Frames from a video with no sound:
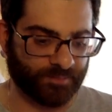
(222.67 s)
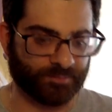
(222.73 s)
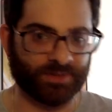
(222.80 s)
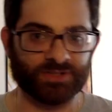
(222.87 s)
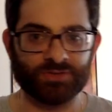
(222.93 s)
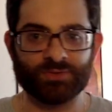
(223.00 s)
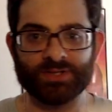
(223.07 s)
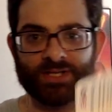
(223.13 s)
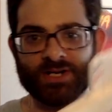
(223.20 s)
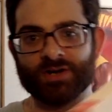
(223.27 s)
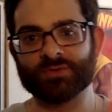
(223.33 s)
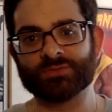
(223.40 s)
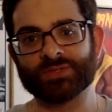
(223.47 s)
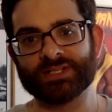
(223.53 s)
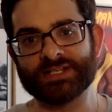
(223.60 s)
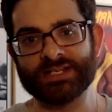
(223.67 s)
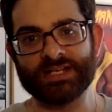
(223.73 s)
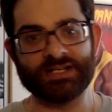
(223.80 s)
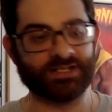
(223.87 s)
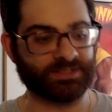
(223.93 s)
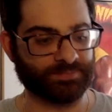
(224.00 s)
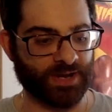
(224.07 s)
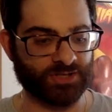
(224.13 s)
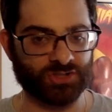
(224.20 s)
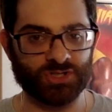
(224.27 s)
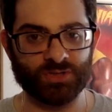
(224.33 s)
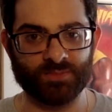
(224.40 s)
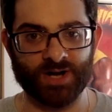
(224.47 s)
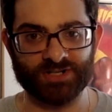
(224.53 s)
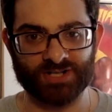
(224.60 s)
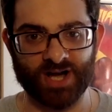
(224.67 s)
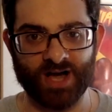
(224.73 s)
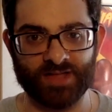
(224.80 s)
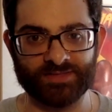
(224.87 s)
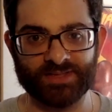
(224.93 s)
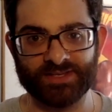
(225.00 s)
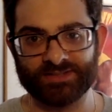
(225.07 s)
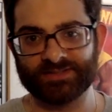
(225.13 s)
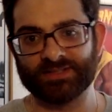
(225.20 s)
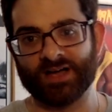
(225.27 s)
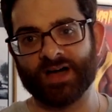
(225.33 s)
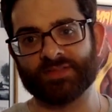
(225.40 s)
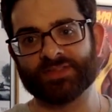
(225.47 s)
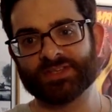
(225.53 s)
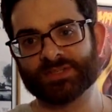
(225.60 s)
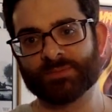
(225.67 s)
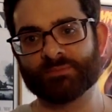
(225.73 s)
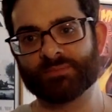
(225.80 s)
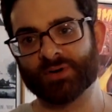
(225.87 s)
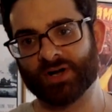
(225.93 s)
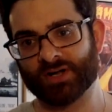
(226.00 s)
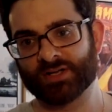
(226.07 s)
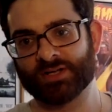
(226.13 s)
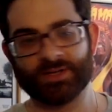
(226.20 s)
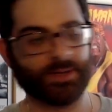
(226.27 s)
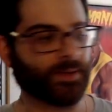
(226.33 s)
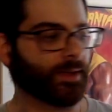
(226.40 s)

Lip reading: but you really don't need to spend too much on this book.